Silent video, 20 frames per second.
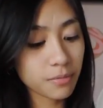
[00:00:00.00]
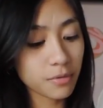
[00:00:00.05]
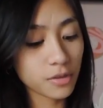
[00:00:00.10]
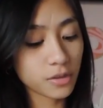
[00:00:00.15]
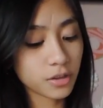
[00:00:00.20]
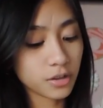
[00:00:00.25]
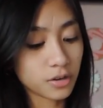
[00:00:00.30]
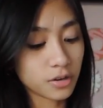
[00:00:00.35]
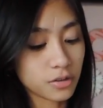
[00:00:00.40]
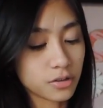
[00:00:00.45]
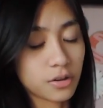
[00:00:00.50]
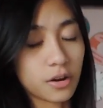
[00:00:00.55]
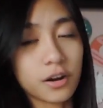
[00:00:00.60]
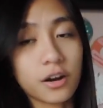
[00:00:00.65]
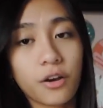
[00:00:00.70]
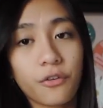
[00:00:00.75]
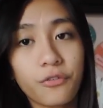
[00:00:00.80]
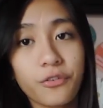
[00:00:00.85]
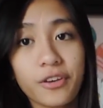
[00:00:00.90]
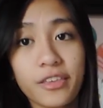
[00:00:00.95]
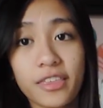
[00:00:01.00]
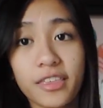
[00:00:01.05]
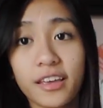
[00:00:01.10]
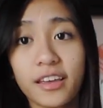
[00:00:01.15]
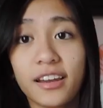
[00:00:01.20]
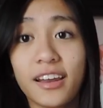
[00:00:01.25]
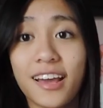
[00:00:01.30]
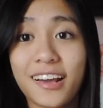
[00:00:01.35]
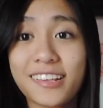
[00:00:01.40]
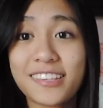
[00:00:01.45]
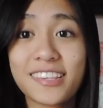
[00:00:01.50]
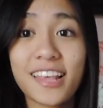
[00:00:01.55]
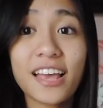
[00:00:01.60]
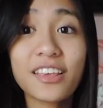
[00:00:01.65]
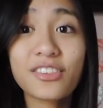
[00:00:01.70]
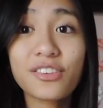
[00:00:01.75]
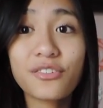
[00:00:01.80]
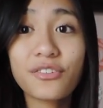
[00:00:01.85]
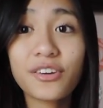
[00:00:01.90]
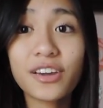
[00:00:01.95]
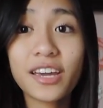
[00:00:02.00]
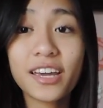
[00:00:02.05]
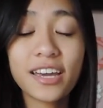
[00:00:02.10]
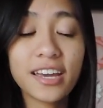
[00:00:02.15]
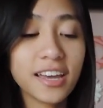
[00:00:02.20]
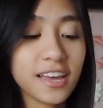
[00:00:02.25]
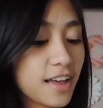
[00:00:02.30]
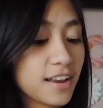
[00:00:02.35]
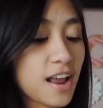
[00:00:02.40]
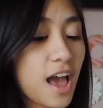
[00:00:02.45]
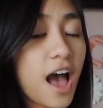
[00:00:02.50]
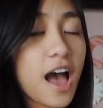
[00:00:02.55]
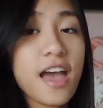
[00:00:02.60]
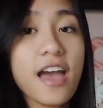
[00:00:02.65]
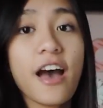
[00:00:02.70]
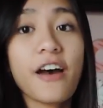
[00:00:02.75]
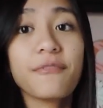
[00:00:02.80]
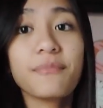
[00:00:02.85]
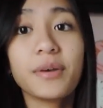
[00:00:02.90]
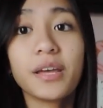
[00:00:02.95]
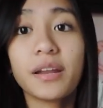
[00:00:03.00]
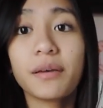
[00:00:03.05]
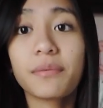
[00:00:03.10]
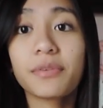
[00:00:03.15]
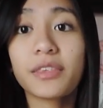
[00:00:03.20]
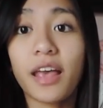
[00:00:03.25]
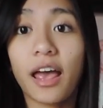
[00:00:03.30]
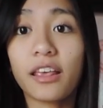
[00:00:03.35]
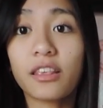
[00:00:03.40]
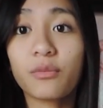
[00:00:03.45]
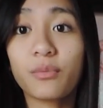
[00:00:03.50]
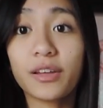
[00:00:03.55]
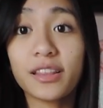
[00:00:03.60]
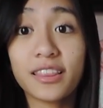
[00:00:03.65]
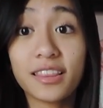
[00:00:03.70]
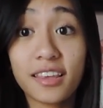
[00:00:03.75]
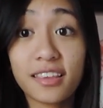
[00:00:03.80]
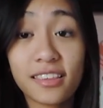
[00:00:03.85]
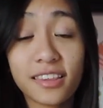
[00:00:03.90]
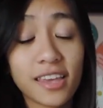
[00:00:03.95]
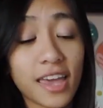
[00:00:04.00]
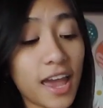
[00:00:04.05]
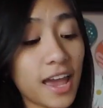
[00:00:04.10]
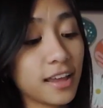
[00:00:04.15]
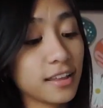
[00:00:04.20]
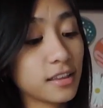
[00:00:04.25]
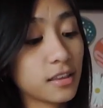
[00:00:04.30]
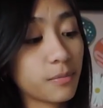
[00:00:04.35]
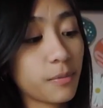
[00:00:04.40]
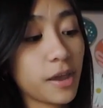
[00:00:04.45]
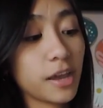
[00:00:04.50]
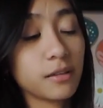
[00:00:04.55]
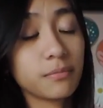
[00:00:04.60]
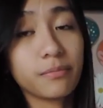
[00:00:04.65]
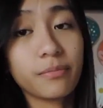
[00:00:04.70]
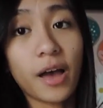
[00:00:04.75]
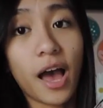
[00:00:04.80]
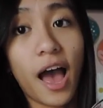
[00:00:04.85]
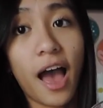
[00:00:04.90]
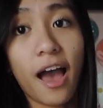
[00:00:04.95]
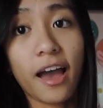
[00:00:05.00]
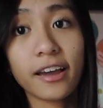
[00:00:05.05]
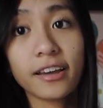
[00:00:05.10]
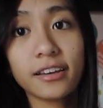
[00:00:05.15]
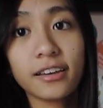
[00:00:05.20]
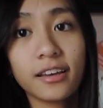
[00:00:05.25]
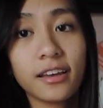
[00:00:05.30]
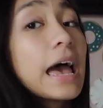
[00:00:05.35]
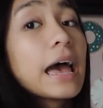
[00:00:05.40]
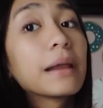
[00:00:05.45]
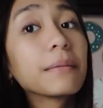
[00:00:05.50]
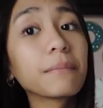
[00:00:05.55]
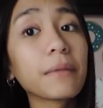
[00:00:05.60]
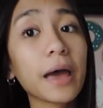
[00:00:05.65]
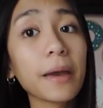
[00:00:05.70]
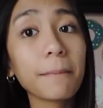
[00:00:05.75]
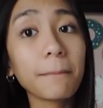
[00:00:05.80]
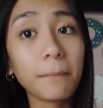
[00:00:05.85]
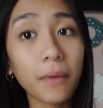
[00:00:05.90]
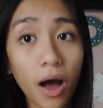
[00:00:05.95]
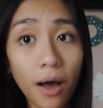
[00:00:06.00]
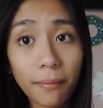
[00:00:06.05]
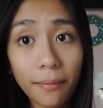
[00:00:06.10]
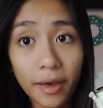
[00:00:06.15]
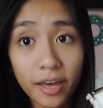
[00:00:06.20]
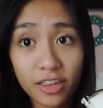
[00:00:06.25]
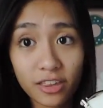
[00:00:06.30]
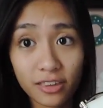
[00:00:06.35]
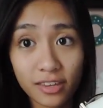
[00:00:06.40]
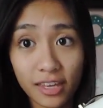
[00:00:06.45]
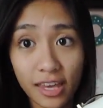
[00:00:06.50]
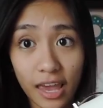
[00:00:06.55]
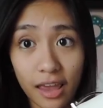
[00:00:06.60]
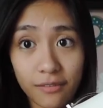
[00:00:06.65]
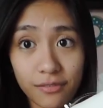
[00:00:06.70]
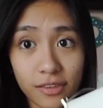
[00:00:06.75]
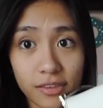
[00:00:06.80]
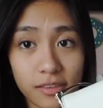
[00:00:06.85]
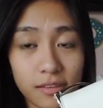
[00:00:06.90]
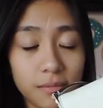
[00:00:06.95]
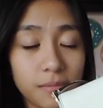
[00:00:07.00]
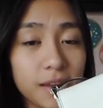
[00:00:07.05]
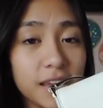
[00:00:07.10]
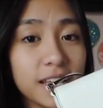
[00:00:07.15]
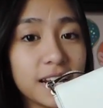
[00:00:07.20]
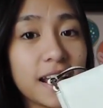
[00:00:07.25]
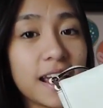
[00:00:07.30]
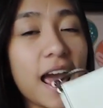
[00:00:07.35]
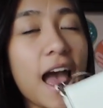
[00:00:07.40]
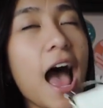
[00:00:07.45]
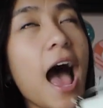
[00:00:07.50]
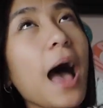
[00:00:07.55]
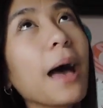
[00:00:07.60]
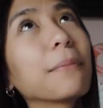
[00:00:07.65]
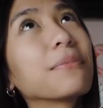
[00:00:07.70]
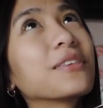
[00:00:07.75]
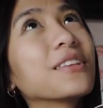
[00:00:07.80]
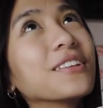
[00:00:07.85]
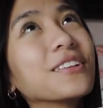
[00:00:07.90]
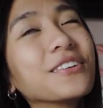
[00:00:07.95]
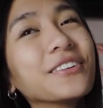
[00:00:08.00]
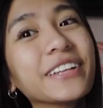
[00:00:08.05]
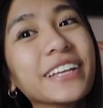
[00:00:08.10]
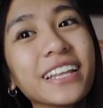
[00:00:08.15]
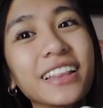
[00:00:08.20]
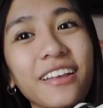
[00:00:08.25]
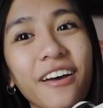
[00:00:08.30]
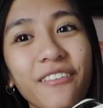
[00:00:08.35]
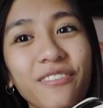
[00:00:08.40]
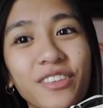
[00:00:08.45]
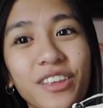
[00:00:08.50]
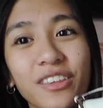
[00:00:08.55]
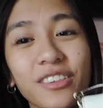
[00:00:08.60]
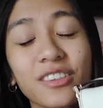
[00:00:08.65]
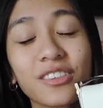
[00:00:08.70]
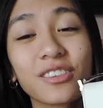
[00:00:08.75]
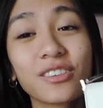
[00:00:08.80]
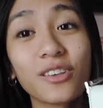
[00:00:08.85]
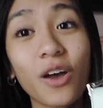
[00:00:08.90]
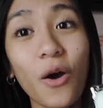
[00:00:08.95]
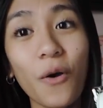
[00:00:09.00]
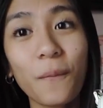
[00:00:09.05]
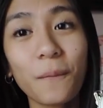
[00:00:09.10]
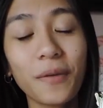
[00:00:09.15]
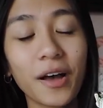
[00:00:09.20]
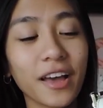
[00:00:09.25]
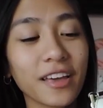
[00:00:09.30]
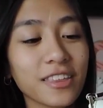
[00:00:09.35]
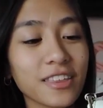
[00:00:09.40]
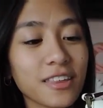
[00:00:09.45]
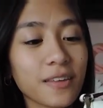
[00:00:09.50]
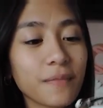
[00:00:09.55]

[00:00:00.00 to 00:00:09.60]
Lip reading: I'm just gonna start off with an accessory, and I have been obsessed with this Kate Spade bag, and my mom actually gave this to me, and I absolutely love this so much.